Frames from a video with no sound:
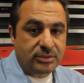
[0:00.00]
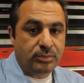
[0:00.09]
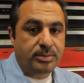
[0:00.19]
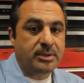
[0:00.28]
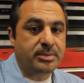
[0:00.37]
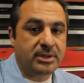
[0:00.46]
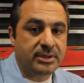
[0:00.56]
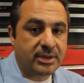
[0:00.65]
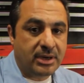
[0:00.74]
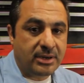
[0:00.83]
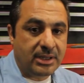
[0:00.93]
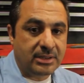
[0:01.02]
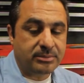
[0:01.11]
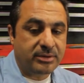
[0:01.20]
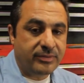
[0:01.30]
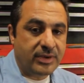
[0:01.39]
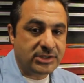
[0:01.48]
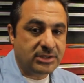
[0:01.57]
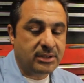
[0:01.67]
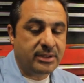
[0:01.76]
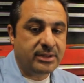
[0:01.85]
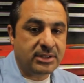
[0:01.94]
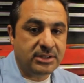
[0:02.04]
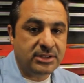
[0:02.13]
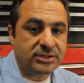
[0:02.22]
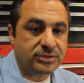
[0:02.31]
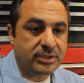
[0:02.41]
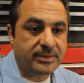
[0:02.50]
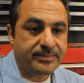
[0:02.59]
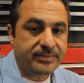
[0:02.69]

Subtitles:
to people that are not professional in the industry,